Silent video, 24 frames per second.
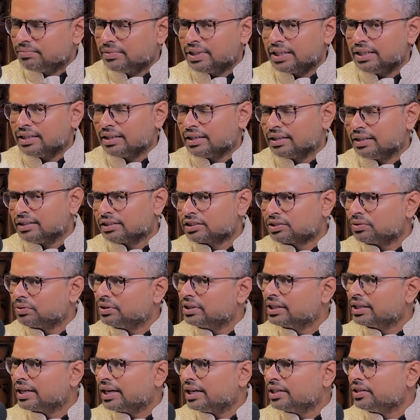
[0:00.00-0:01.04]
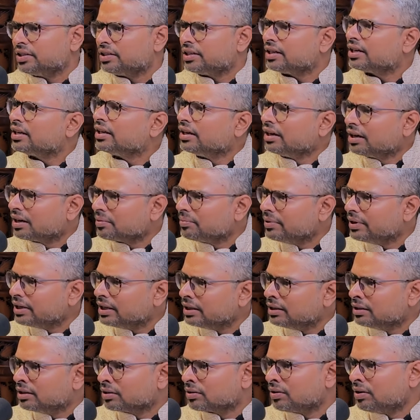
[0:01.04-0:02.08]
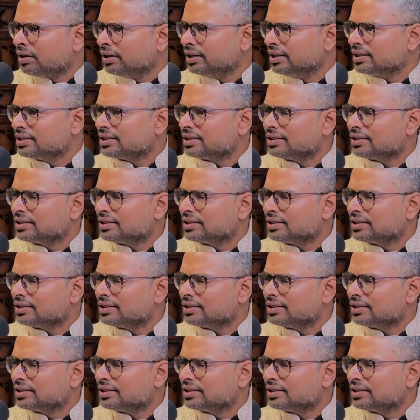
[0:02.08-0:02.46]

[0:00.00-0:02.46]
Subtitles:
Then slowly graduated a little bit in the college,